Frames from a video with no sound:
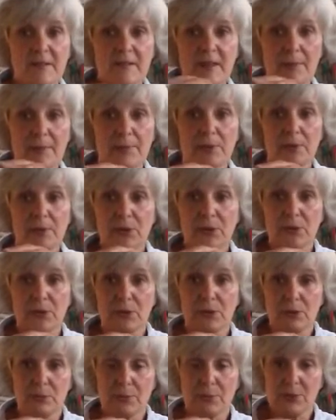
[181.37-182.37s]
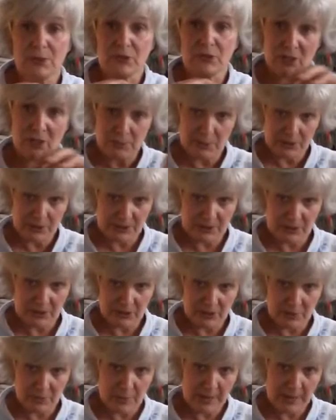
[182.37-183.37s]
separate coop, which I put into
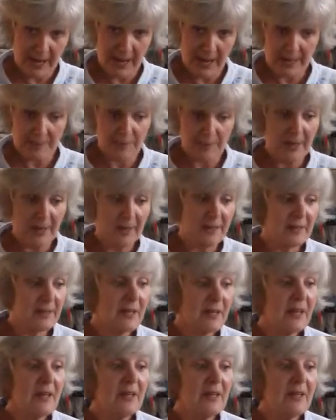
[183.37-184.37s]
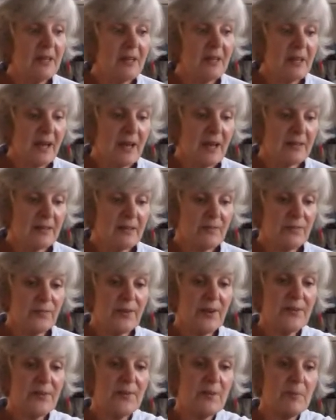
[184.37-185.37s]
the big hen pen, and
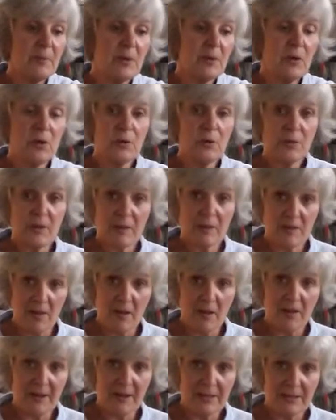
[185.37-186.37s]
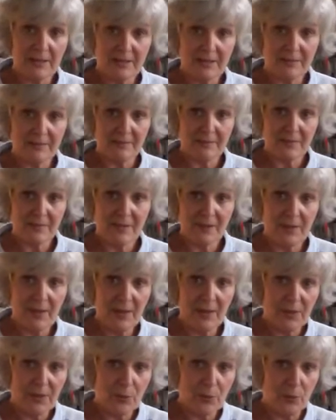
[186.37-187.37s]
fed them along the side. So they
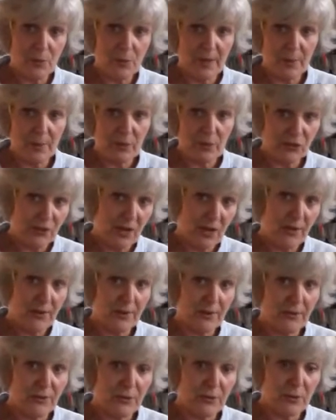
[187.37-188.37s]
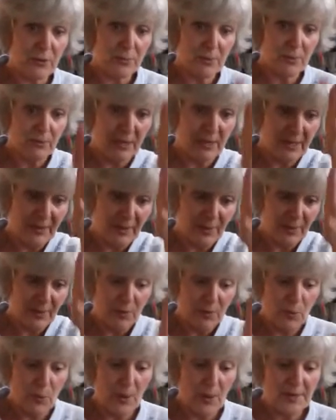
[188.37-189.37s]
thought they were sharing food, but really there
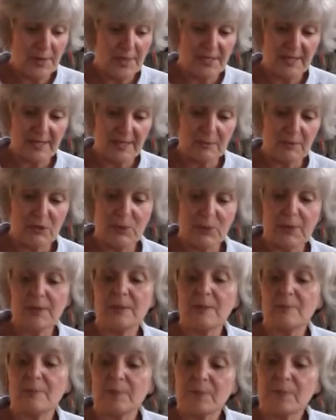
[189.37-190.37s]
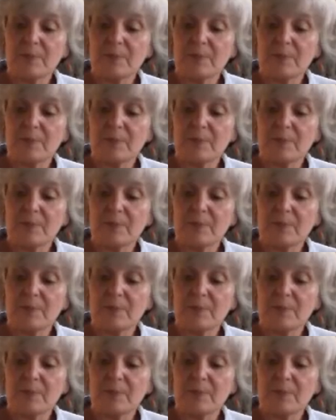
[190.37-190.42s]
was wire netting in between them.